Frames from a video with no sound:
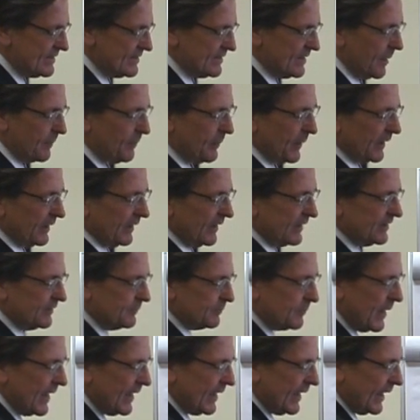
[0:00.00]
typically
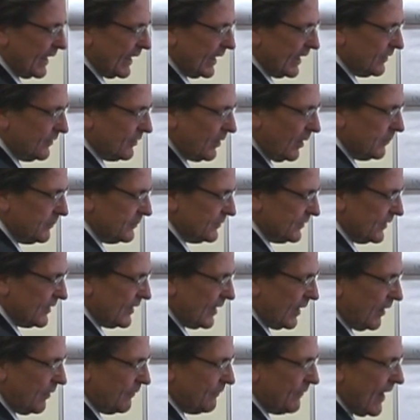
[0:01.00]
speaking, in terms of
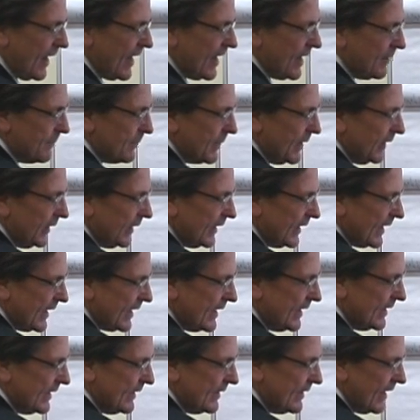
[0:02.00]
their
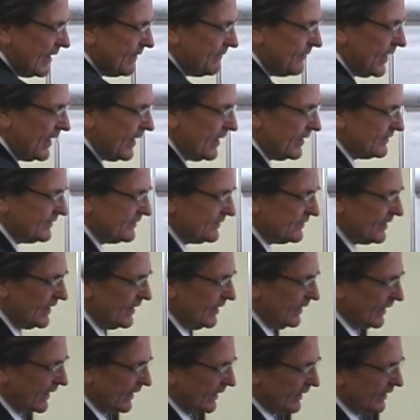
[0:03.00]
viability, they've hit a
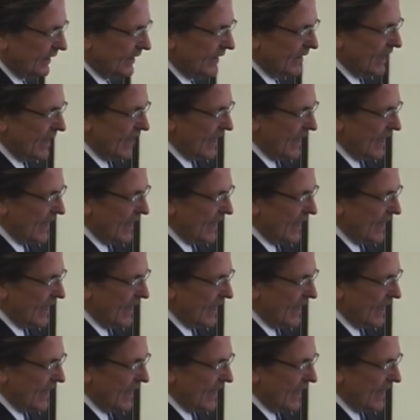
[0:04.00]
ceiling,